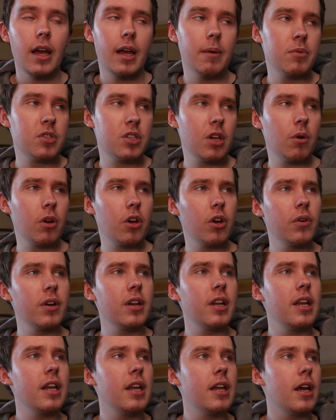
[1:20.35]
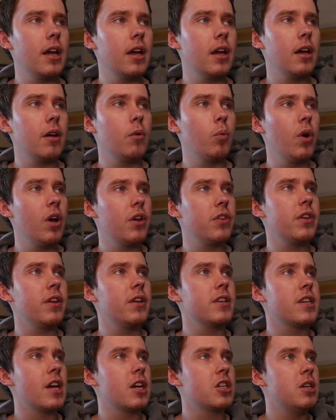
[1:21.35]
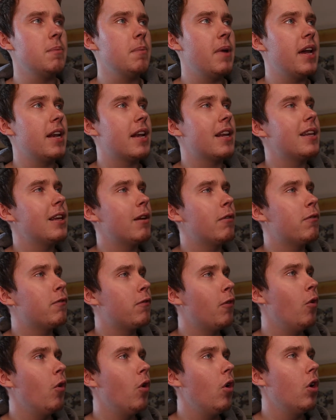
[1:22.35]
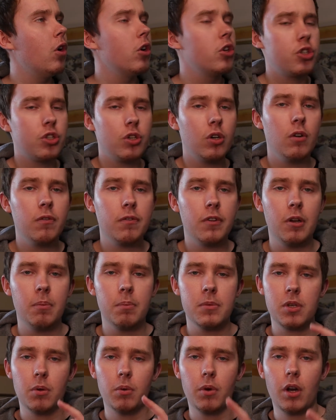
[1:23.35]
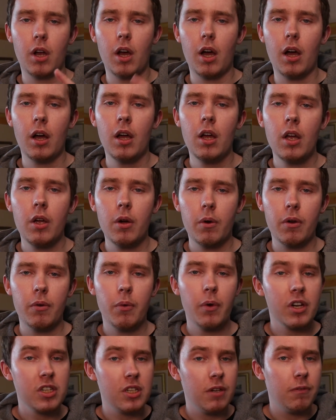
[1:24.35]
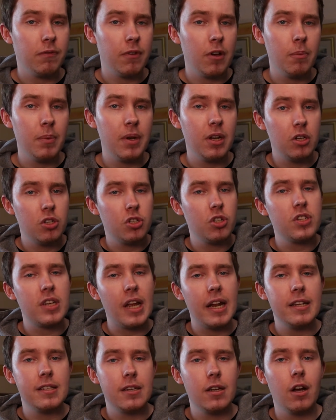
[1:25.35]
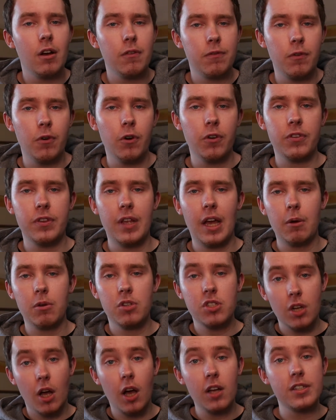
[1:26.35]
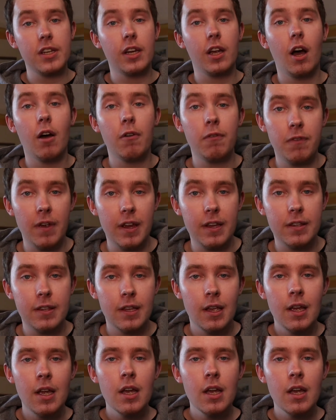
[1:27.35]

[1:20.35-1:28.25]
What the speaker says: So currently, Worthit has actually made, I think, 4 short films. We're actually filming and just editing our 4th now, starting our 5th.